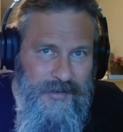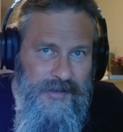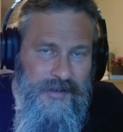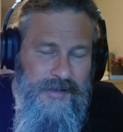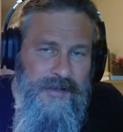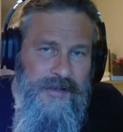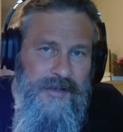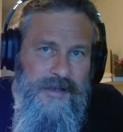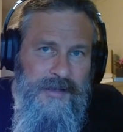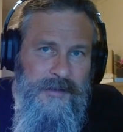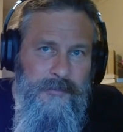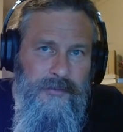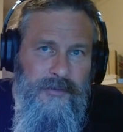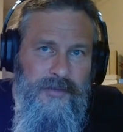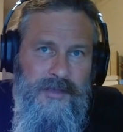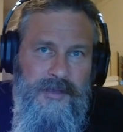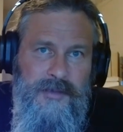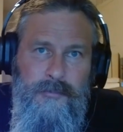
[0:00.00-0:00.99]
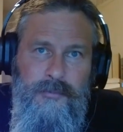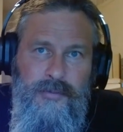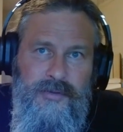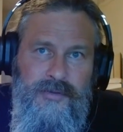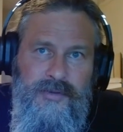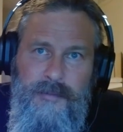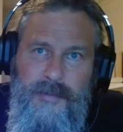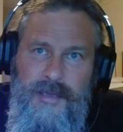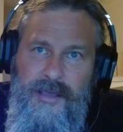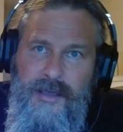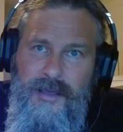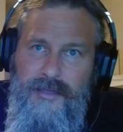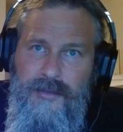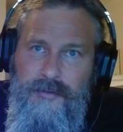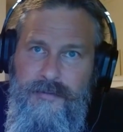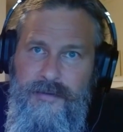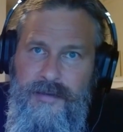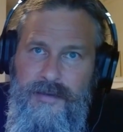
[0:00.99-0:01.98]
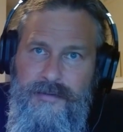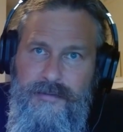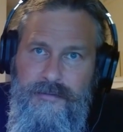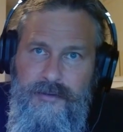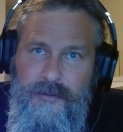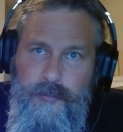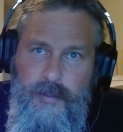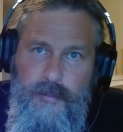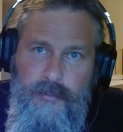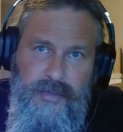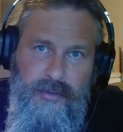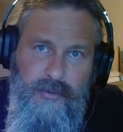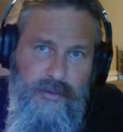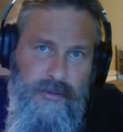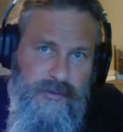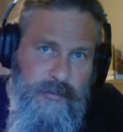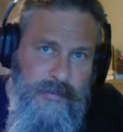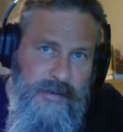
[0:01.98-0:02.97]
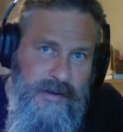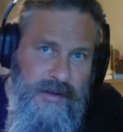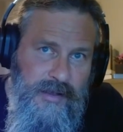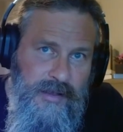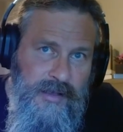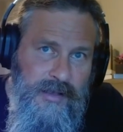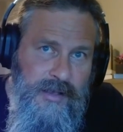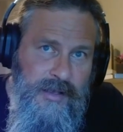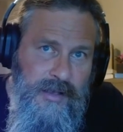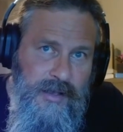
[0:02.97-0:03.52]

it really put some egg on the face of these people that were spending